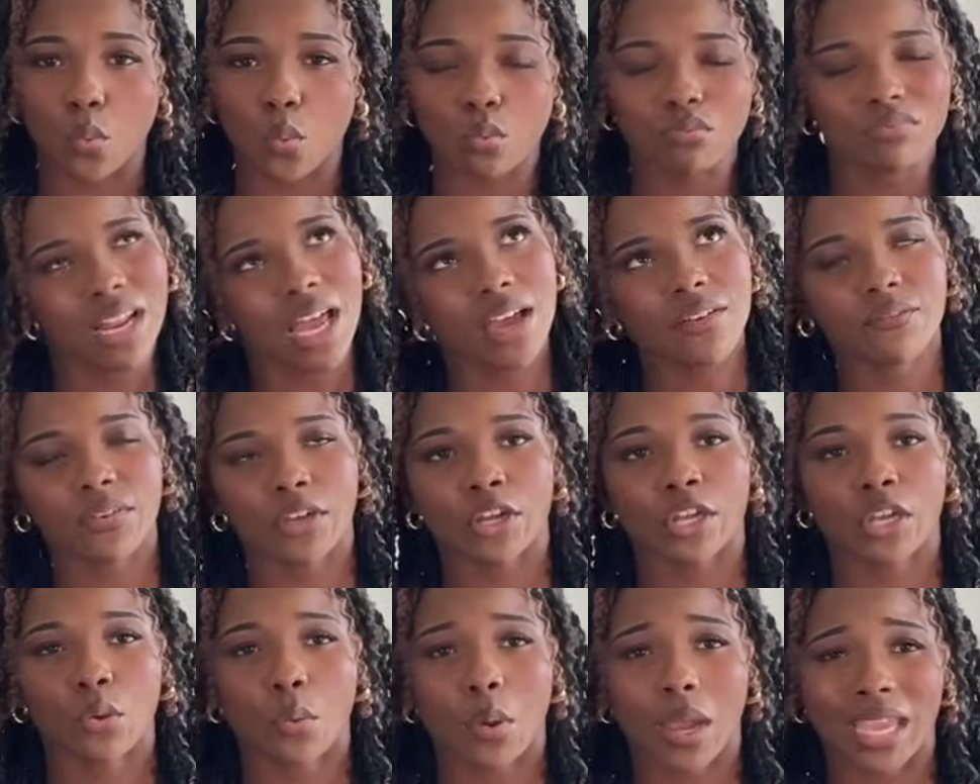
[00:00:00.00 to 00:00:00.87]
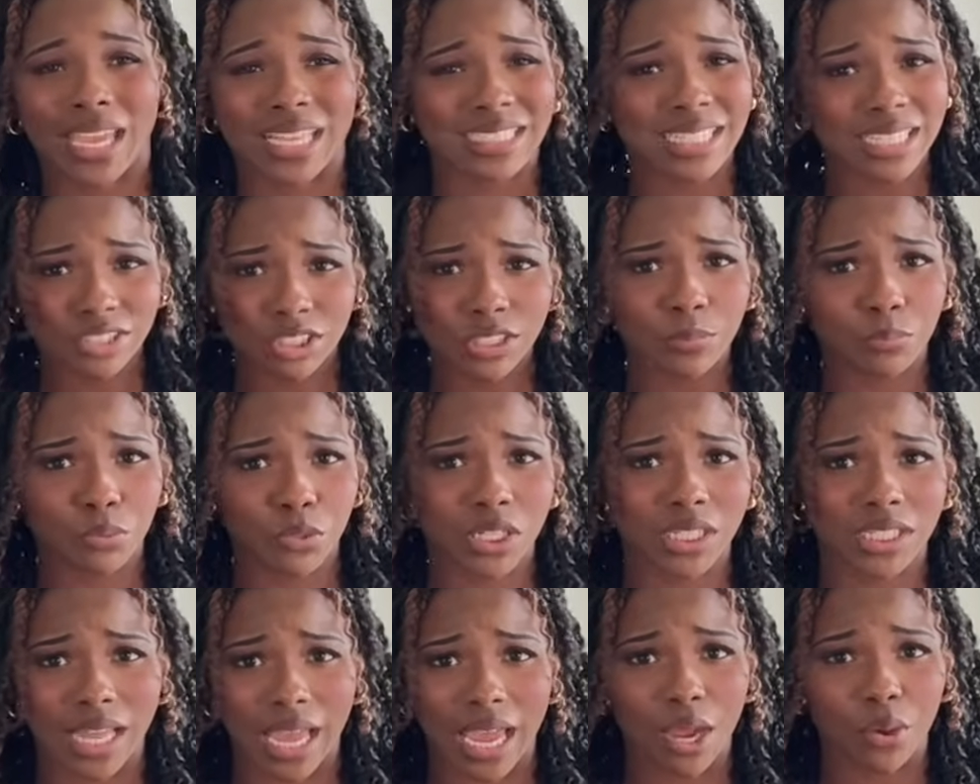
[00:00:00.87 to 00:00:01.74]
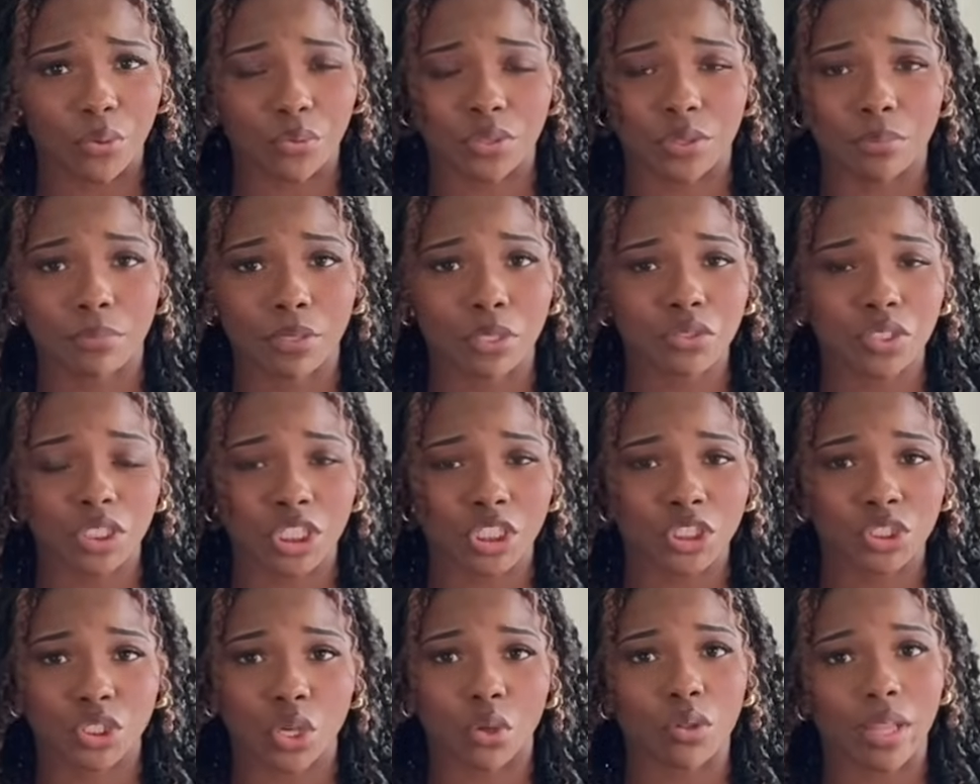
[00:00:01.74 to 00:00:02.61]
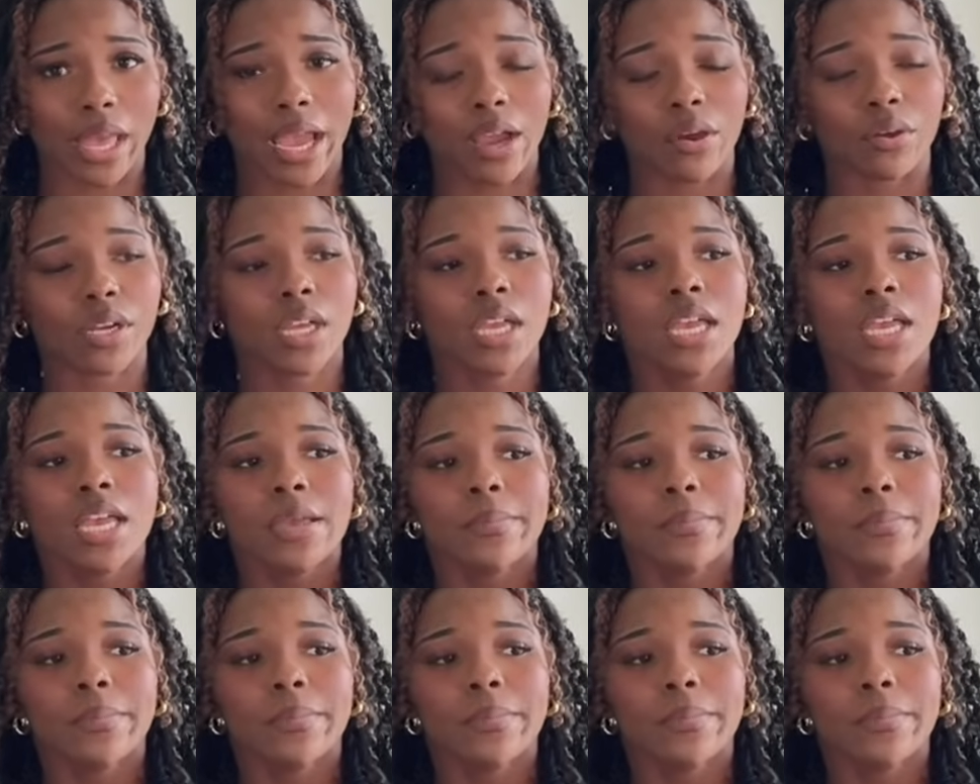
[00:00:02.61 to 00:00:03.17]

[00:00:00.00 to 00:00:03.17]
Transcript: not very quiet. It's actually pretty loud. The music is so loud.